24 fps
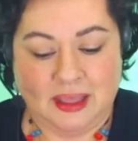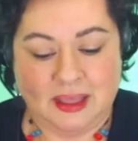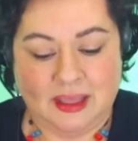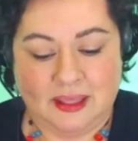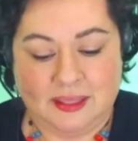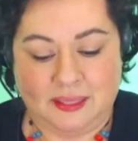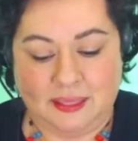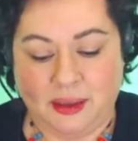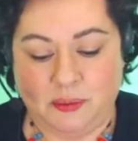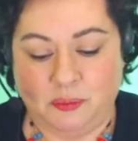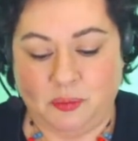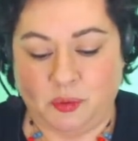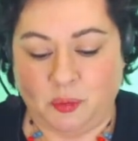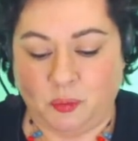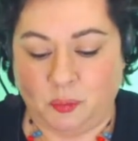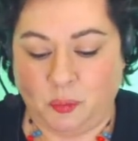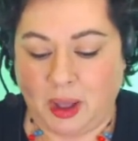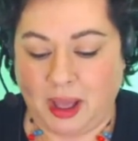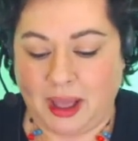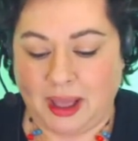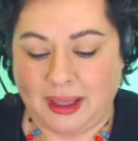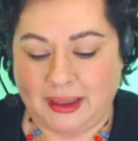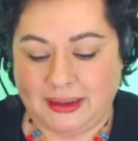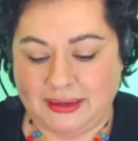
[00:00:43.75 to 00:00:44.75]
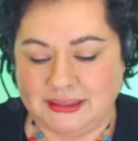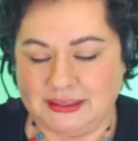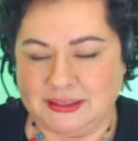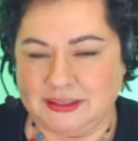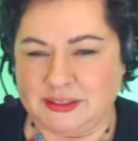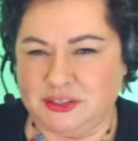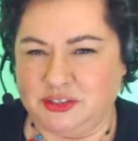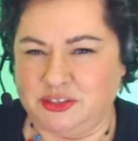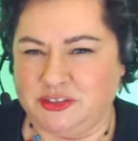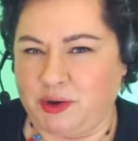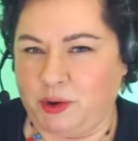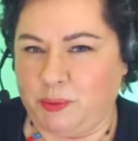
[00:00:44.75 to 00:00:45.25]
They were wise,
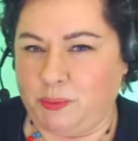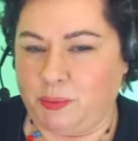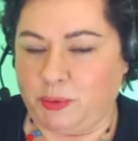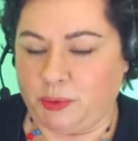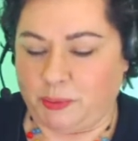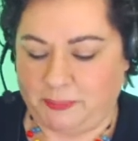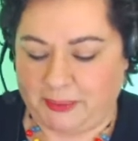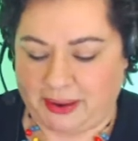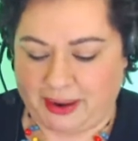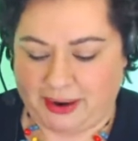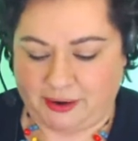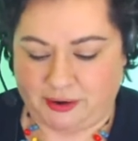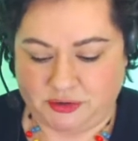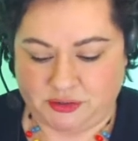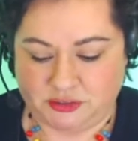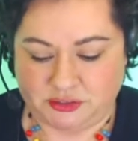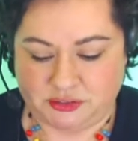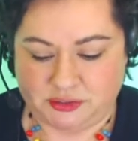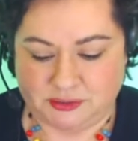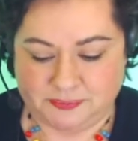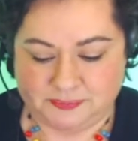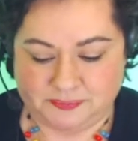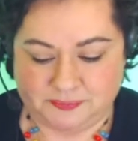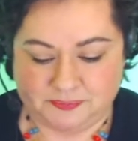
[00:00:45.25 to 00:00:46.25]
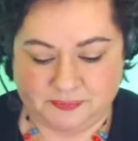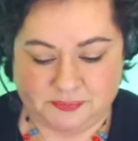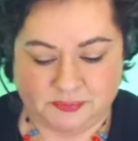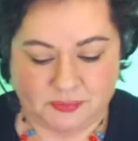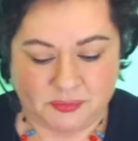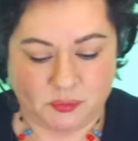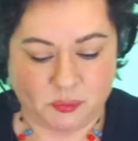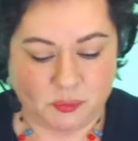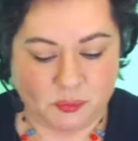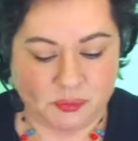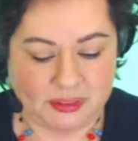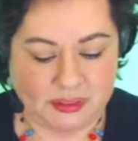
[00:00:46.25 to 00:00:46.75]
sober mares.
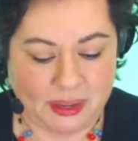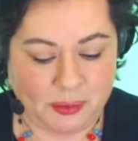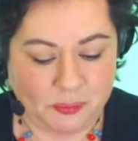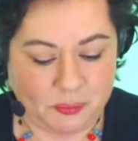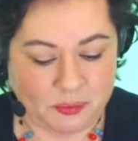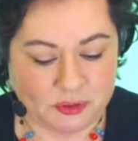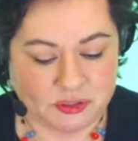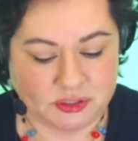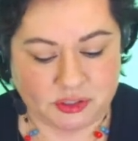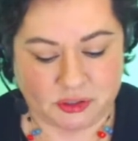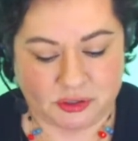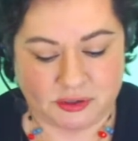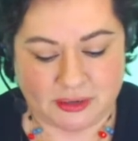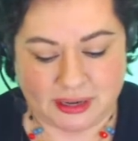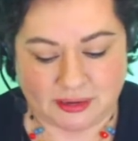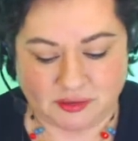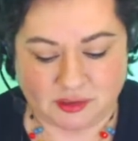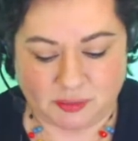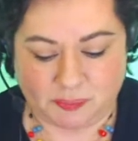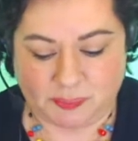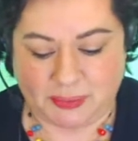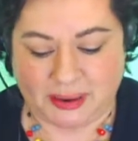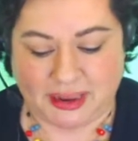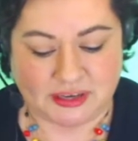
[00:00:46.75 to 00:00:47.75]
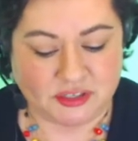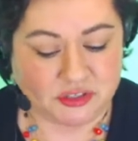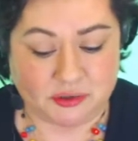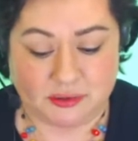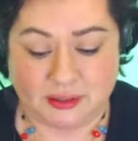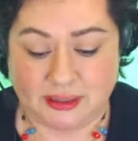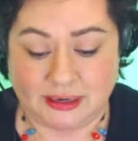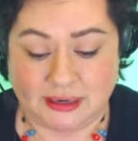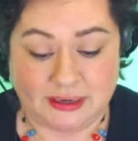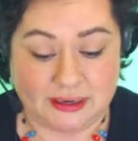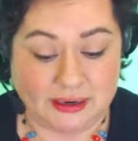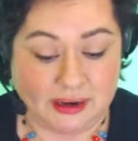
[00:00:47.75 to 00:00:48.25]
When they were turned out to pasture,
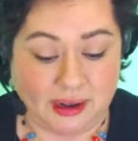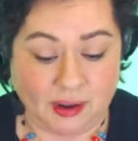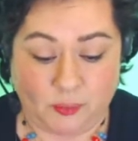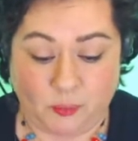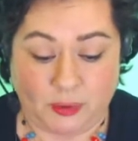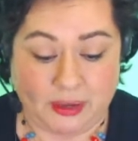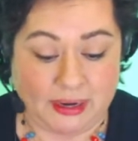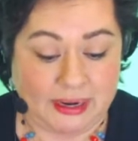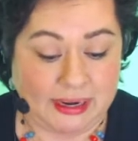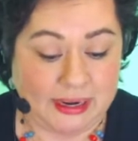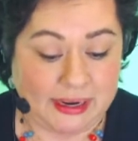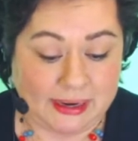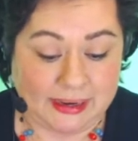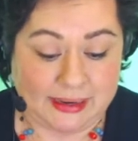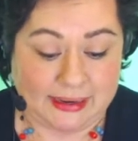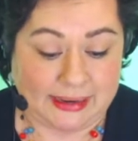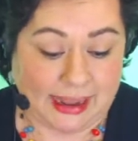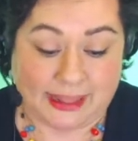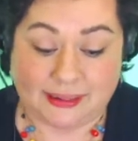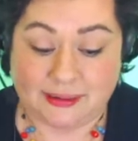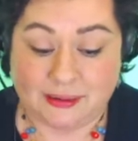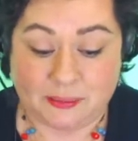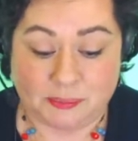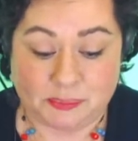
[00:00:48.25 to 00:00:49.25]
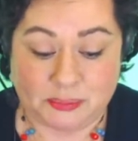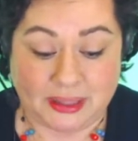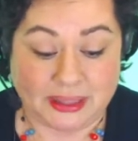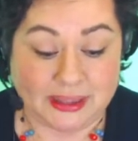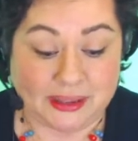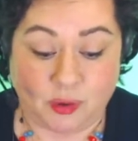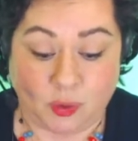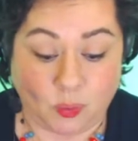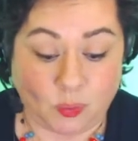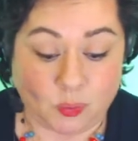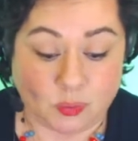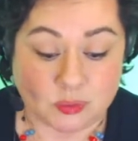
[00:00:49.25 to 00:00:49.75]
they did not whinny and gallop like
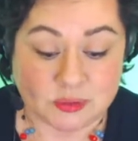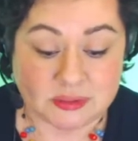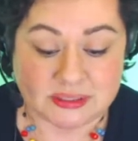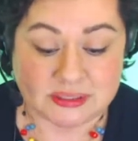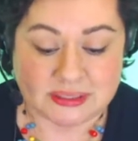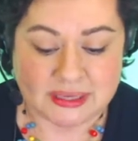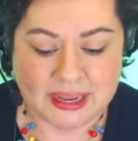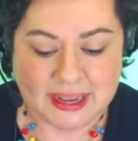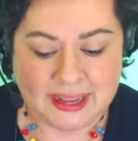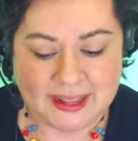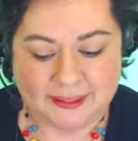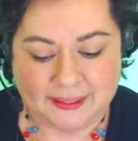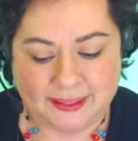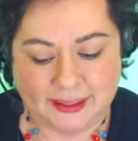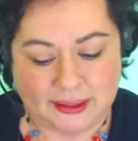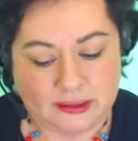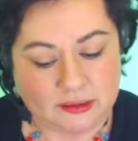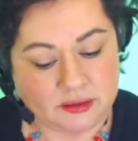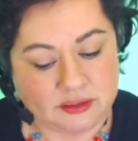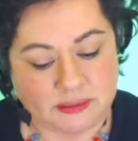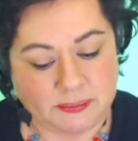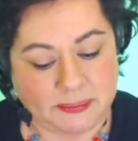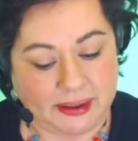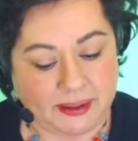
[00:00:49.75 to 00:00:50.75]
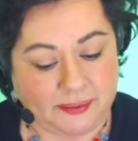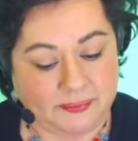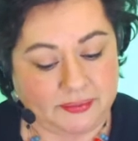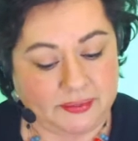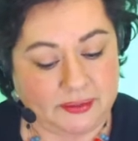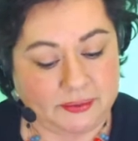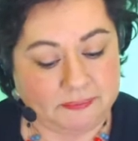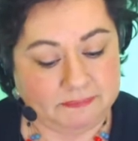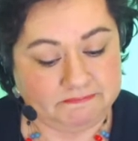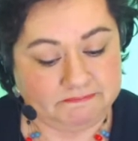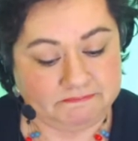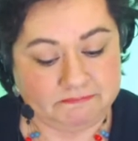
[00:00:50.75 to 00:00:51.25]
colts. They looked about
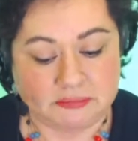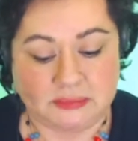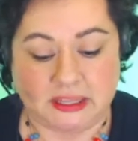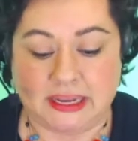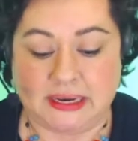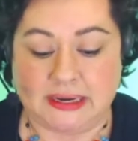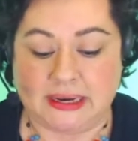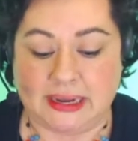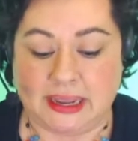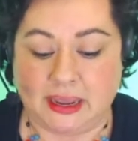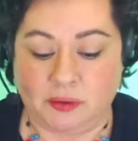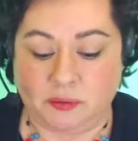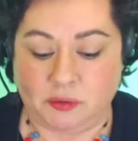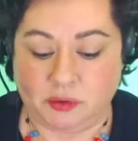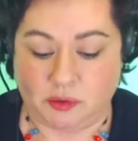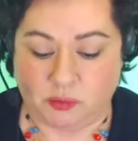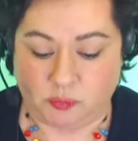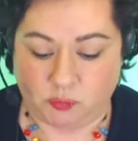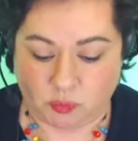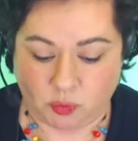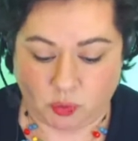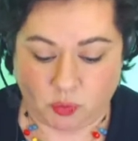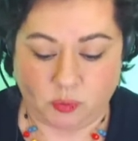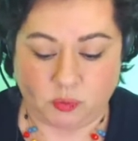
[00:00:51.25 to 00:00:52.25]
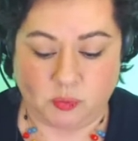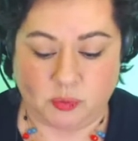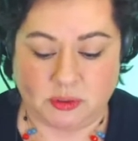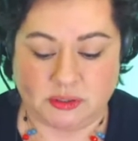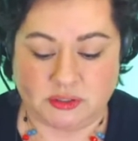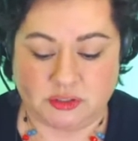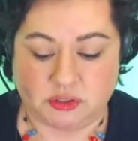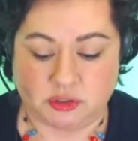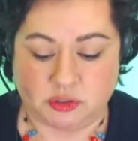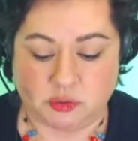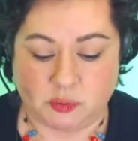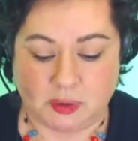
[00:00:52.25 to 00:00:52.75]
them, lay down and rolled
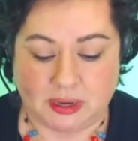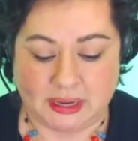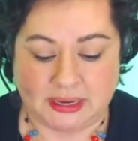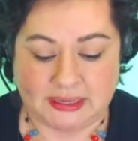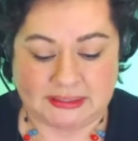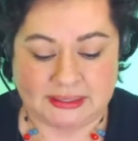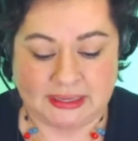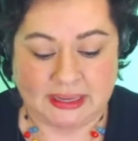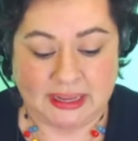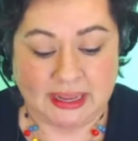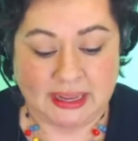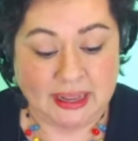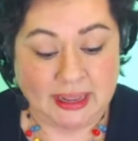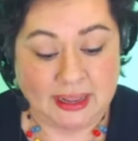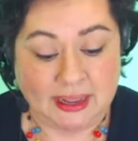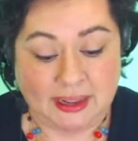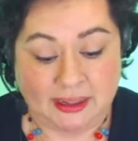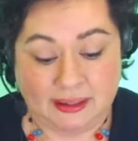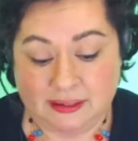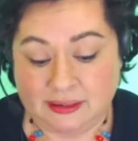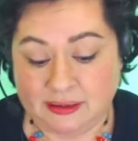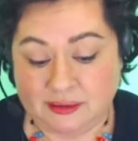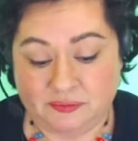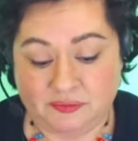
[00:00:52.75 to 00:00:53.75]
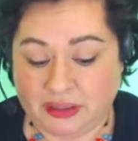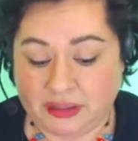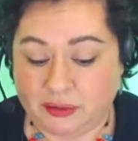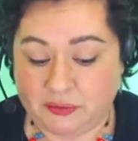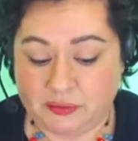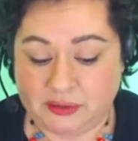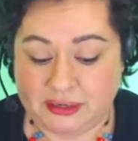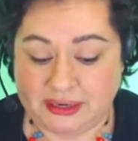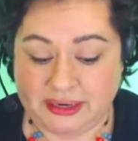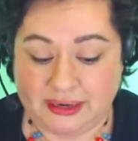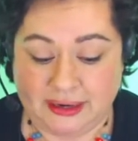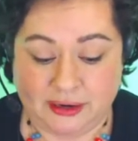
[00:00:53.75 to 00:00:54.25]
once or twice, and then fell
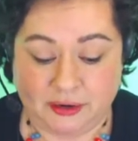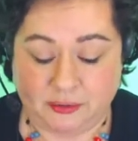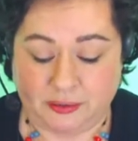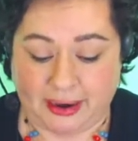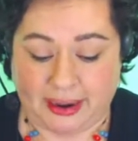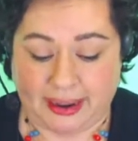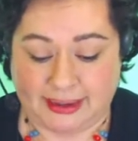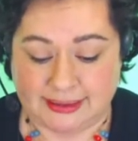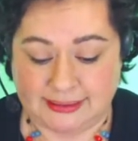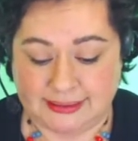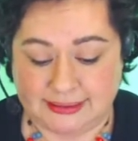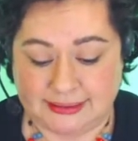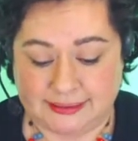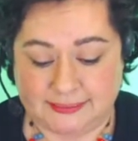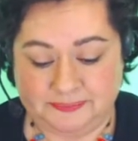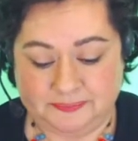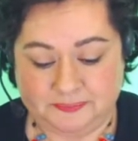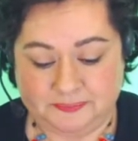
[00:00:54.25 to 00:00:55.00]
to eating grass.